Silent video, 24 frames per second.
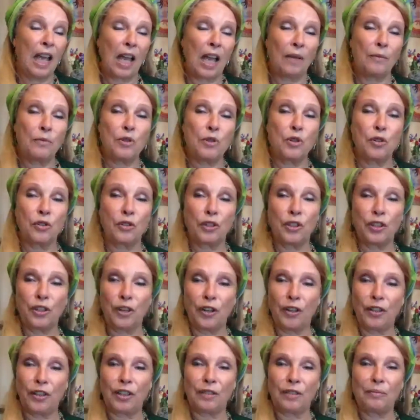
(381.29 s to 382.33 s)
I'm sure you
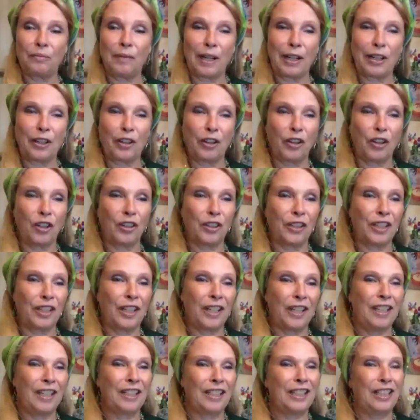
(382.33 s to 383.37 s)
know that Marion,
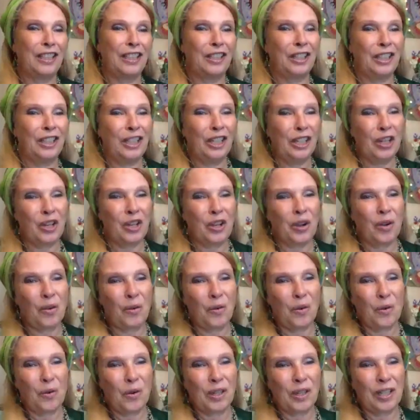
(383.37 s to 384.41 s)
the
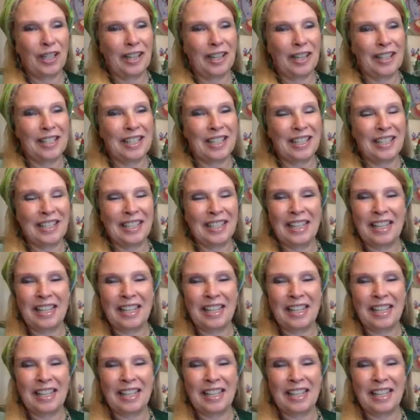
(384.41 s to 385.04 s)
co-organizer,